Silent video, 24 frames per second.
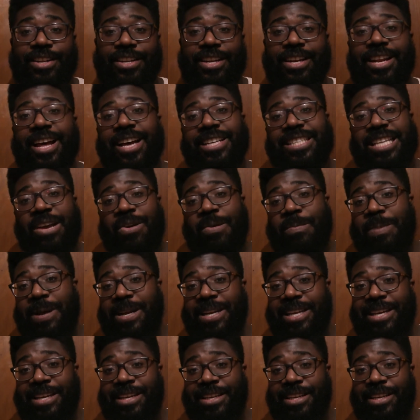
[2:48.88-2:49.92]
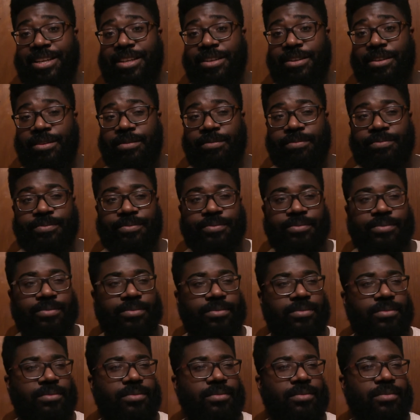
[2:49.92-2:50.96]
The last time we played England,
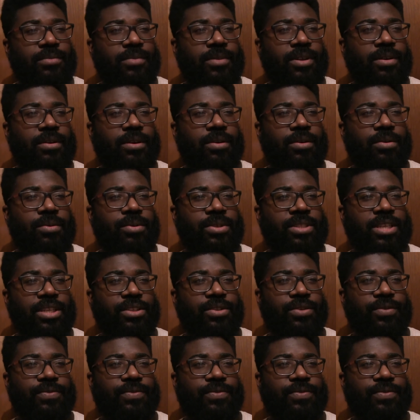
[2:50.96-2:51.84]
what was that,